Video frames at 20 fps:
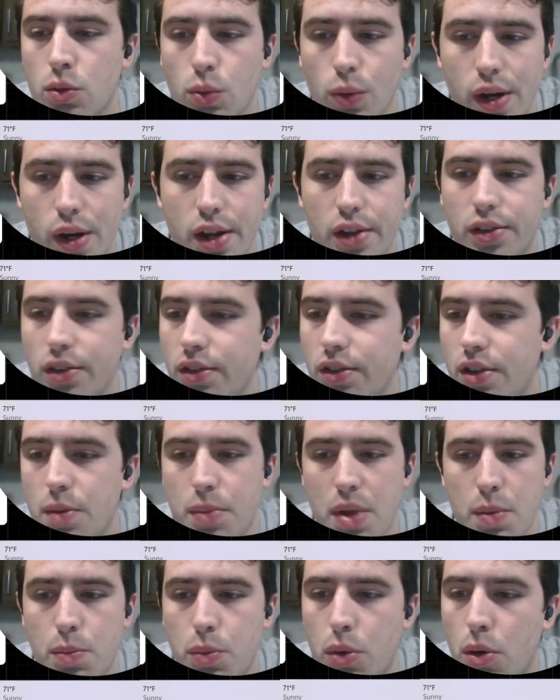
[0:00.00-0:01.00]
reasons
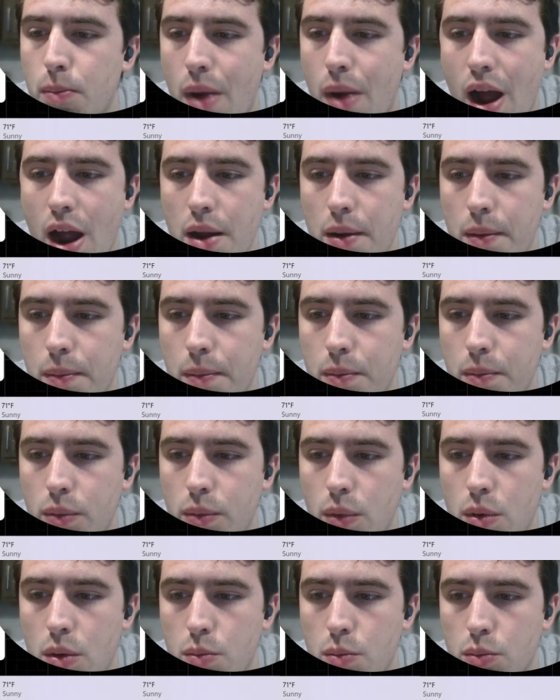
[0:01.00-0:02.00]
that people buy,
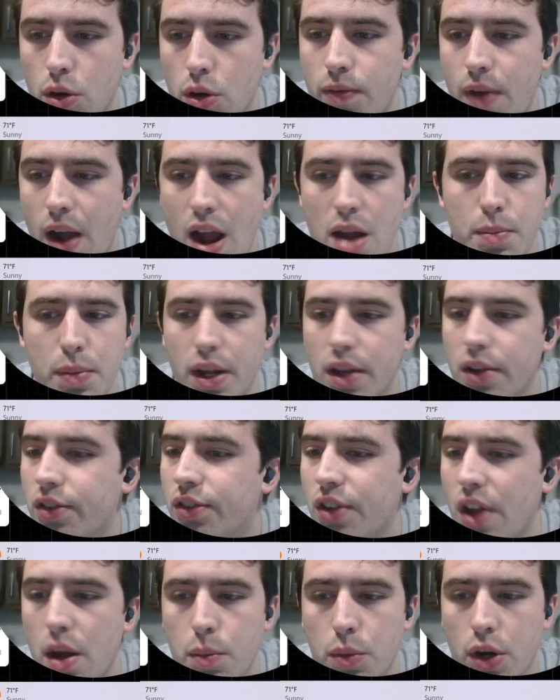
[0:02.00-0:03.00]
provide me a
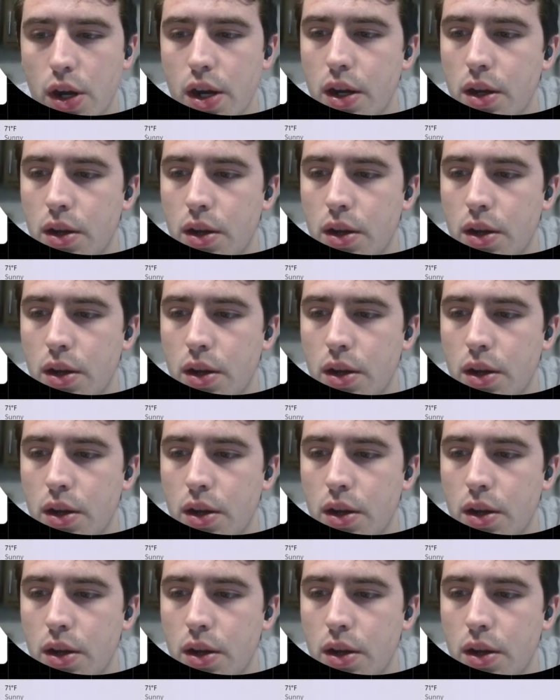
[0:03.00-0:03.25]
summary